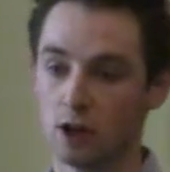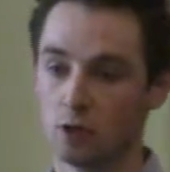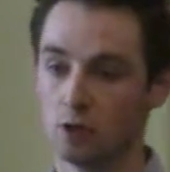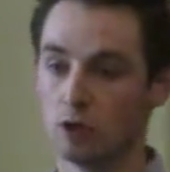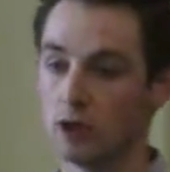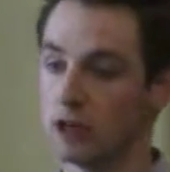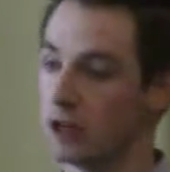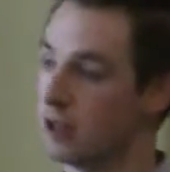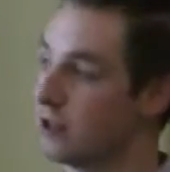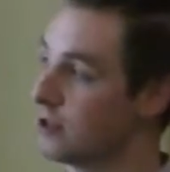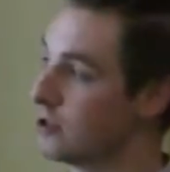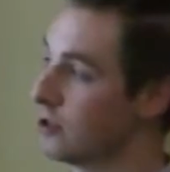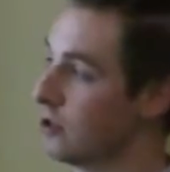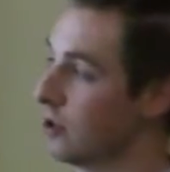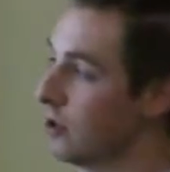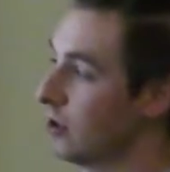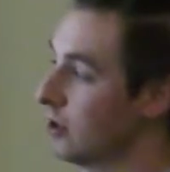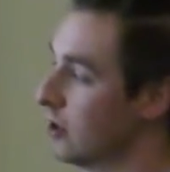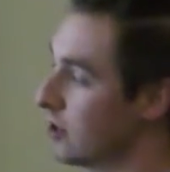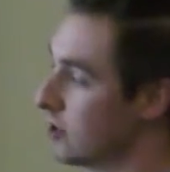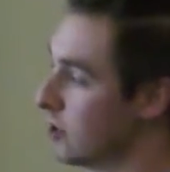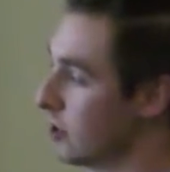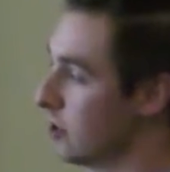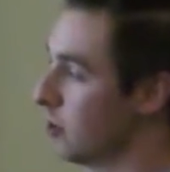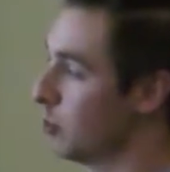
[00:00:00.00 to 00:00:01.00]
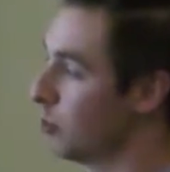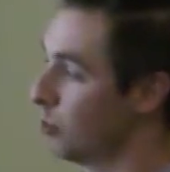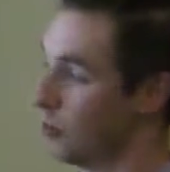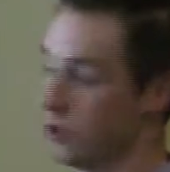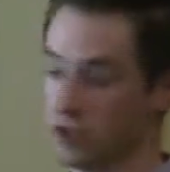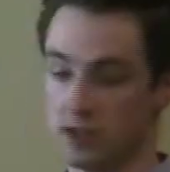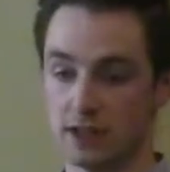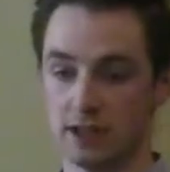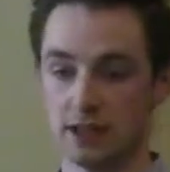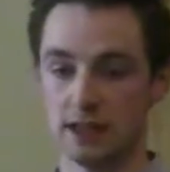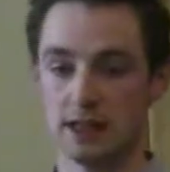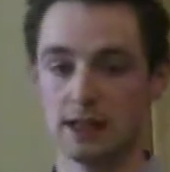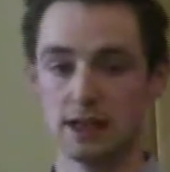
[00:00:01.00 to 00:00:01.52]
reconstruct a sort of
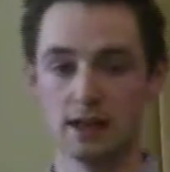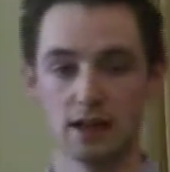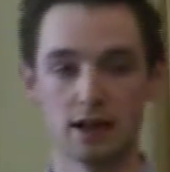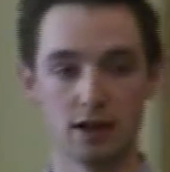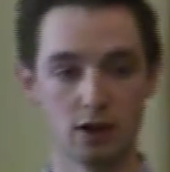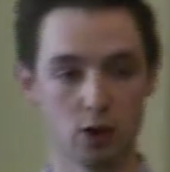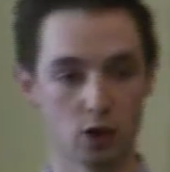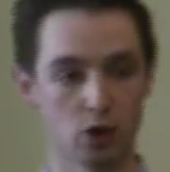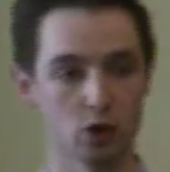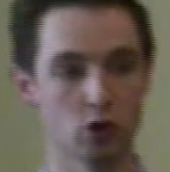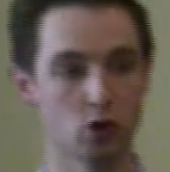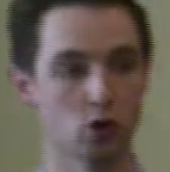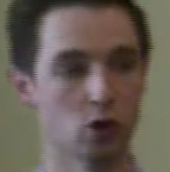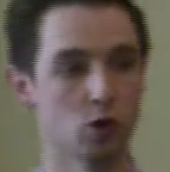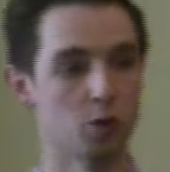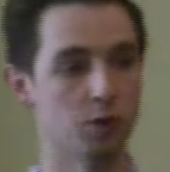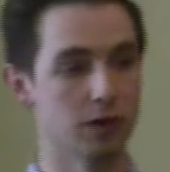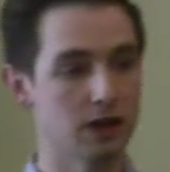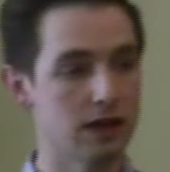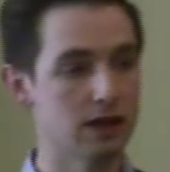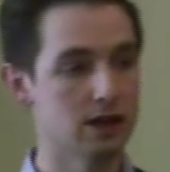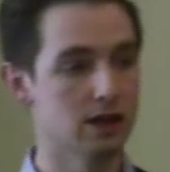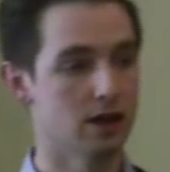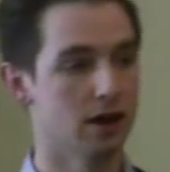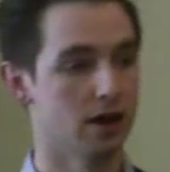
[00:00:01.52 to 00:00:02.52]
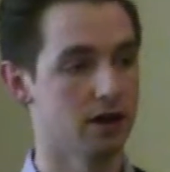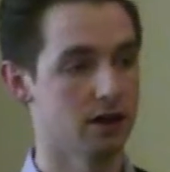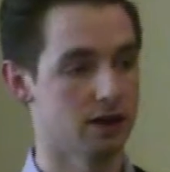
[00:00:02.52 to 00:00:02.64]
pristine Indo-European